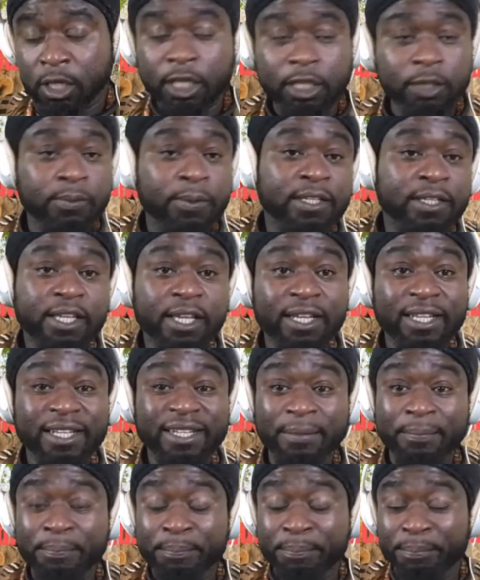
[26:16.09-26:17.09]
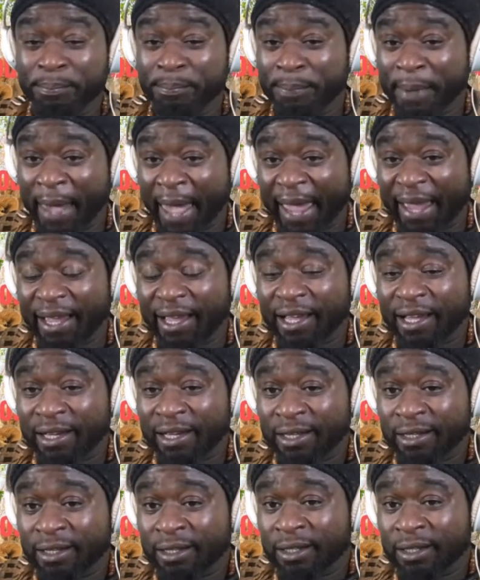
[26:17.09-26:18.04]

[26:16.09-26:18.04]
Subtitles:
especially the bank